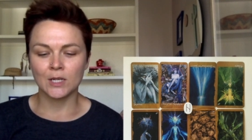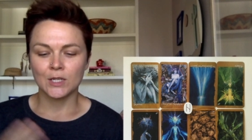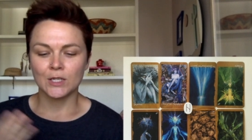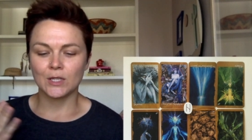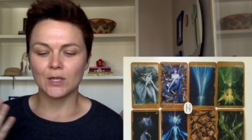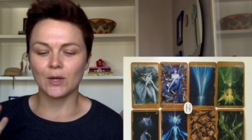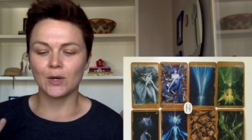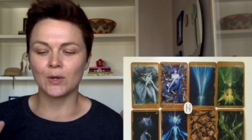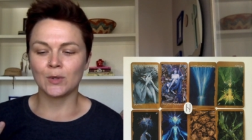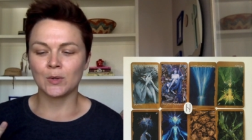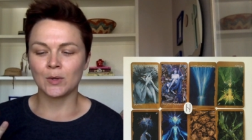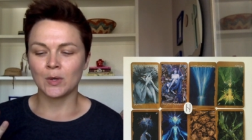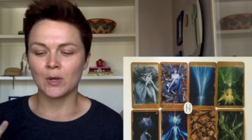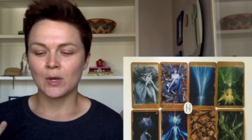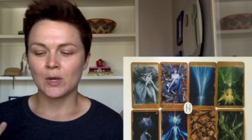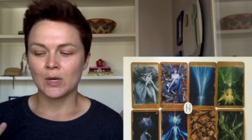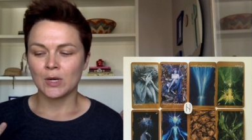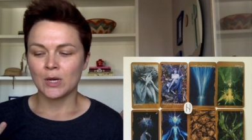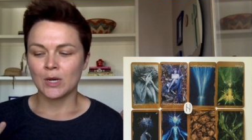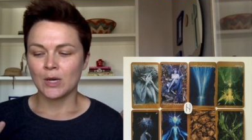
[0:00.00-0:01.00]
So
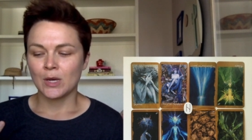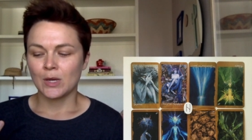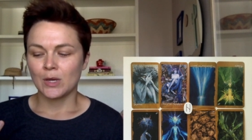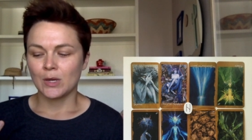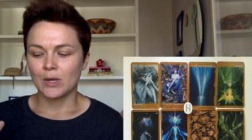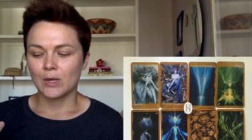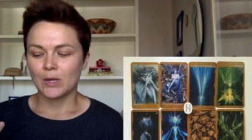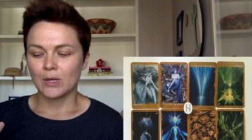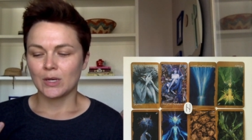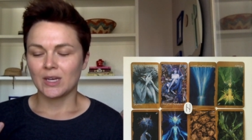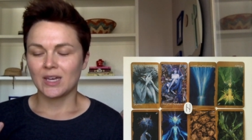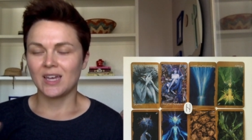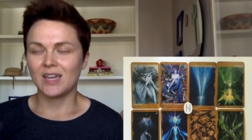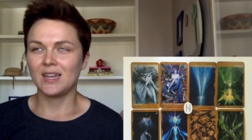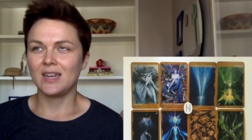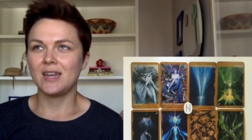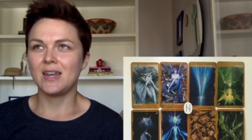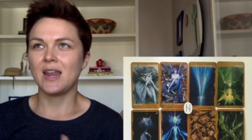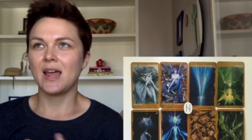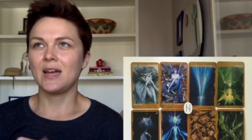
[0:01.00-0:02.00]

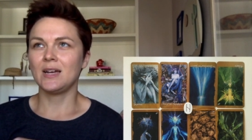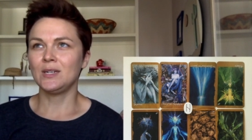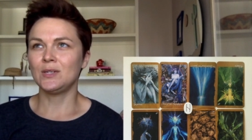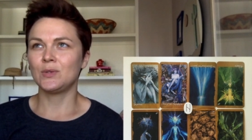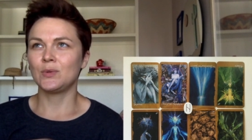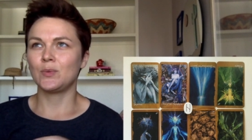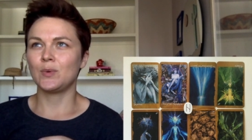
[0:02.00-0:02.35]
connect